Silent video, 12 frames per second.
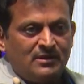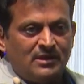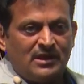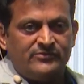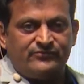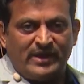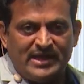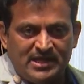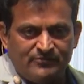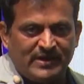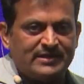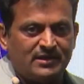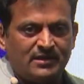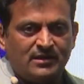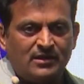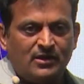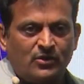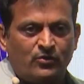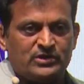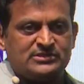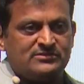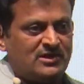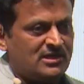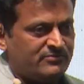If anyone who is
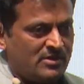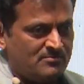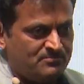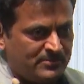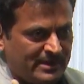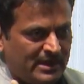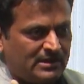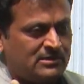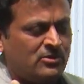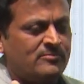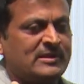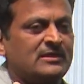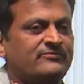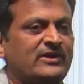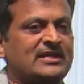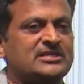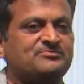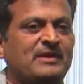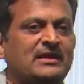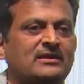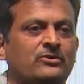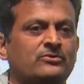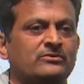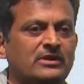not from economical finance
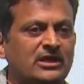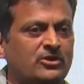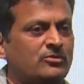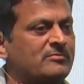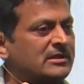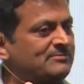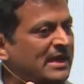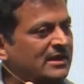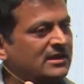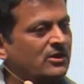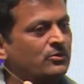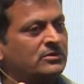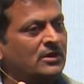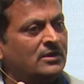background, economic background,